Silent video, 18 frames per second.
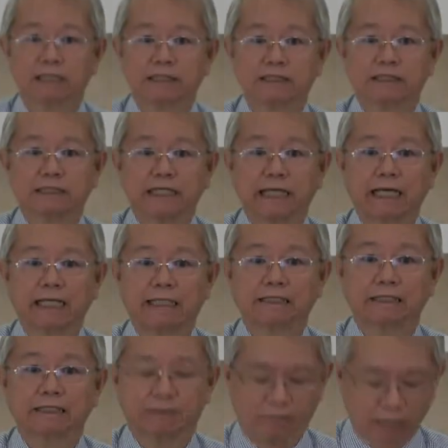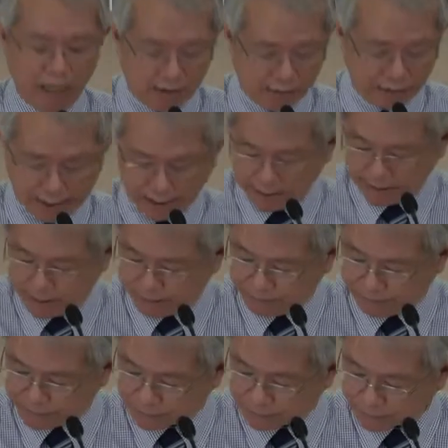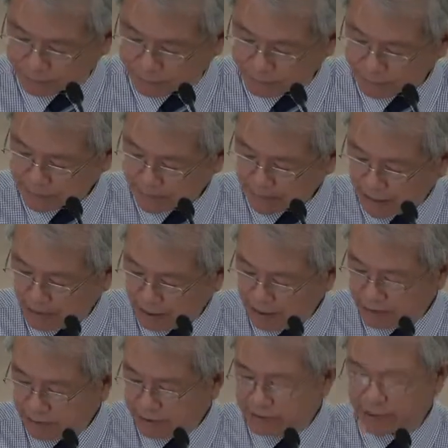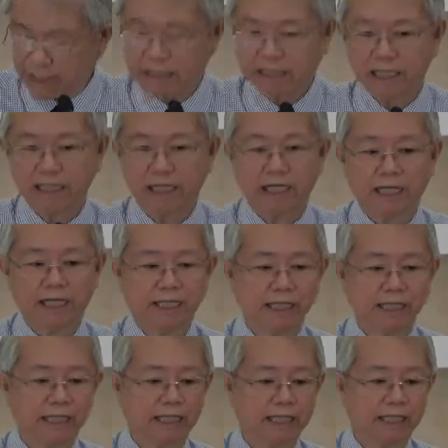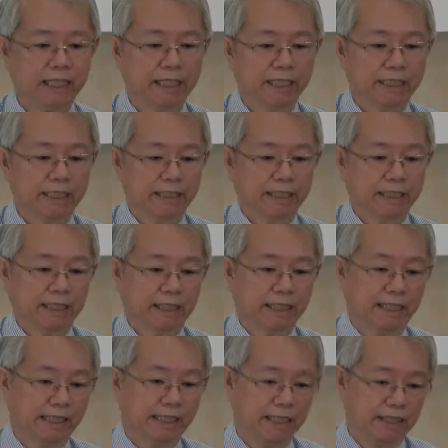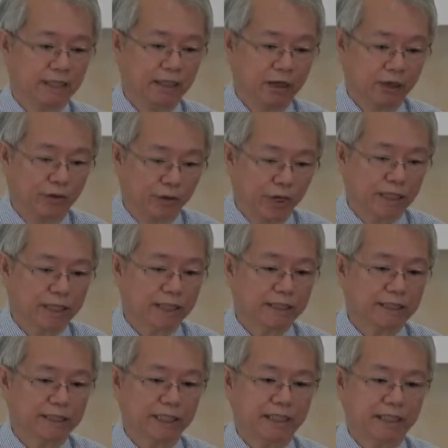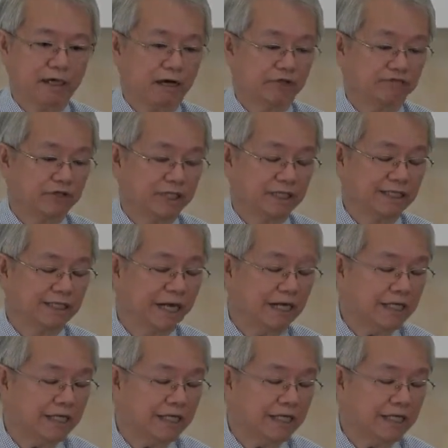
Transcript: says about it. Secondly, the reality of the